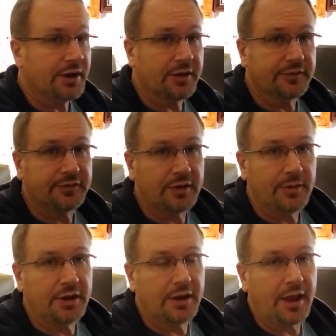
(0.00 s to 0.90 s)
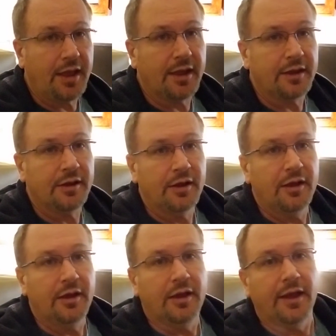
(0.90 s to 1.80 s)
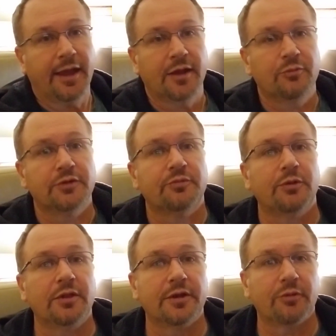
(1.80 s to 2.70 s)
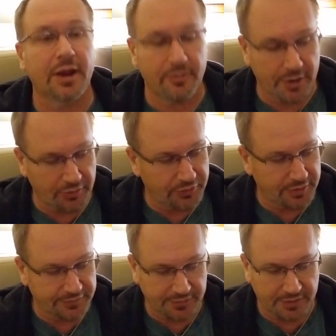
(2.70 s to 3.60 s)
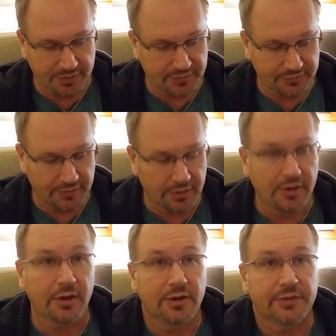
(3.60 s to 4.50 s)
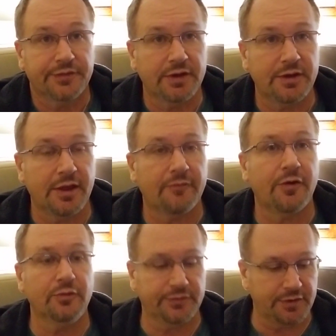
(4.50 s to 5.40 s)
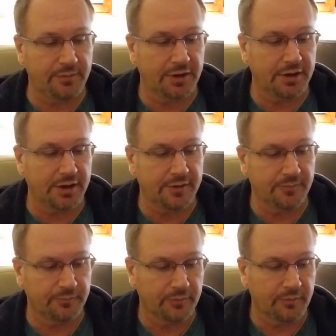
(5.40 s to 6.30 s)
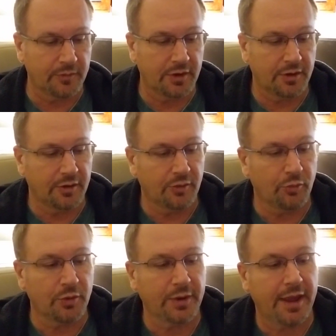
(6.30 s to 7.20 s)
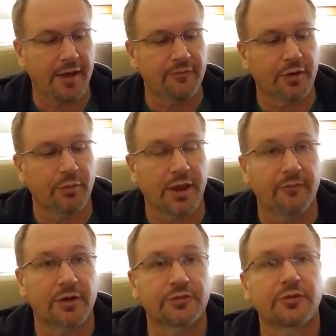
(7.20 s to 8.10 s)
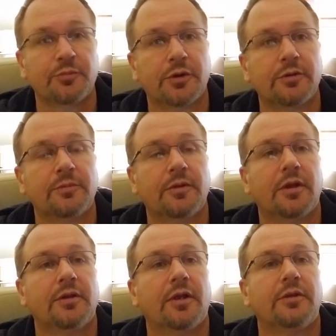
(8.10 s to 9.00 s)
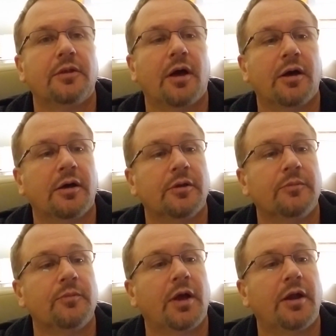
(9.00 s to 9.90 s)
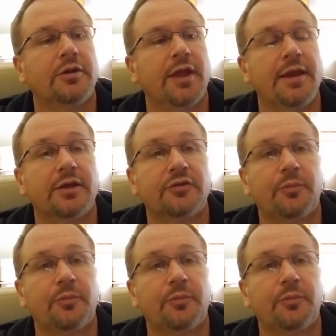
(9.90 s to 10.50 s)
on the CBDA, and what's really great about this is CTFO CBD. What do we have here? We have our our 10x